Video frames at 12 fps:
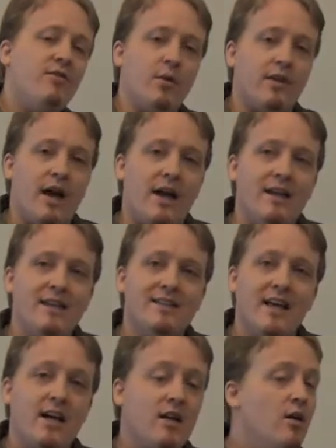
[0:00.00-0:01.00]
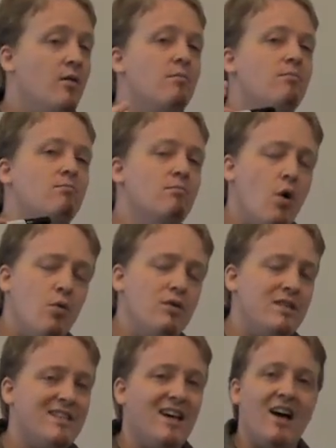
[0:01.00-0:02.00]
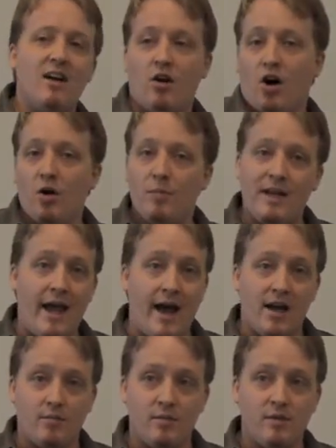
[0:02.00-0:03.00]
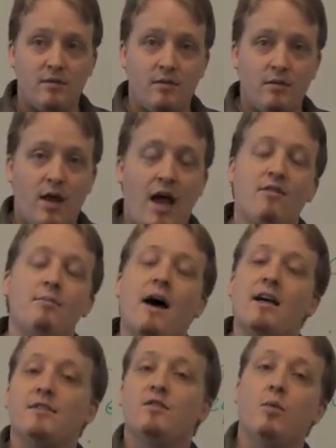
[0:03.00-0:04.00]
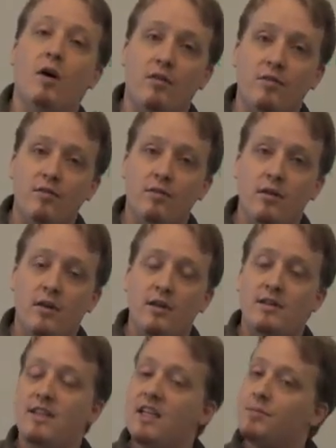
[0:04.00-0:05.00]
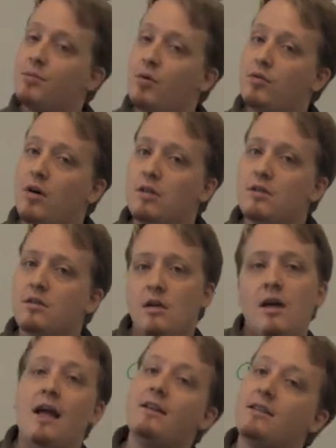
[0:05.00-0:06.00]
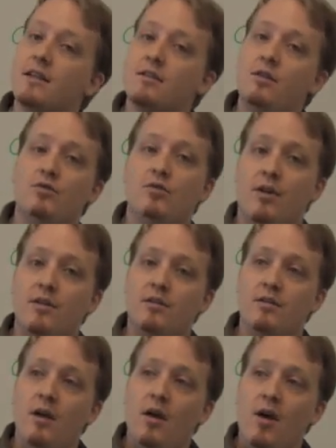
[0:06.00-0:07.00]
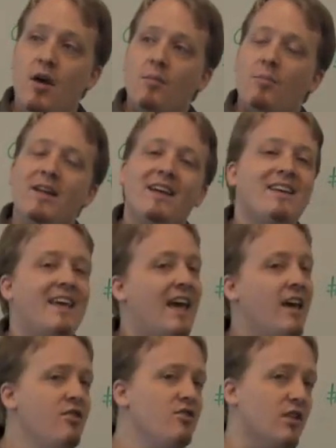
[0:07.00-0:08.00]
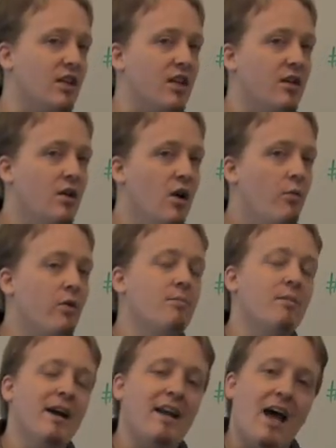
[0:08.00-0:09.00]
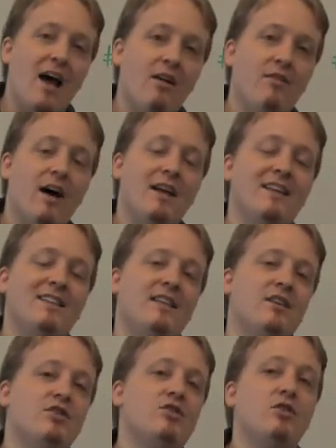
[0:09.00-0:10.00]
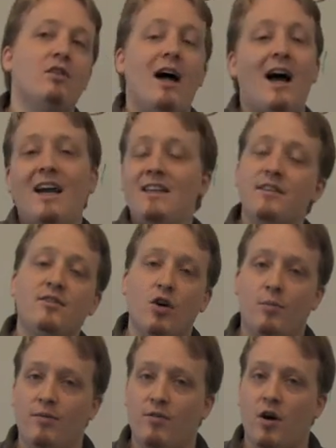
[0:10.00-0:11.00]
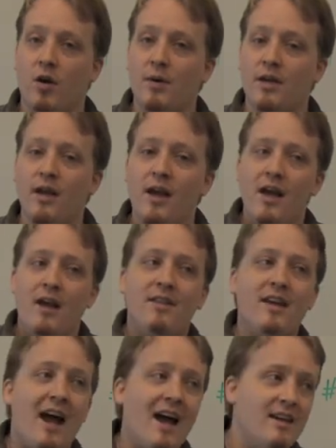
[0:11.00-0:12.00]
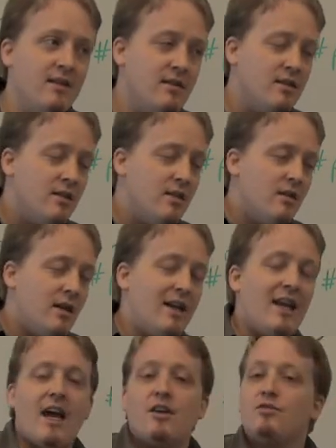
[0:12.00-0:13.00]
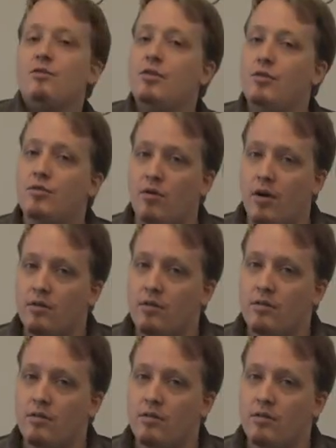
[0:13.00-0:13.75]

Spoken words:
for that is that most carbon atoms have a mass of 12, 6 protons and 6 neutrons. But occasionally, we might have an additional isotope of carbon that has an extra neutron,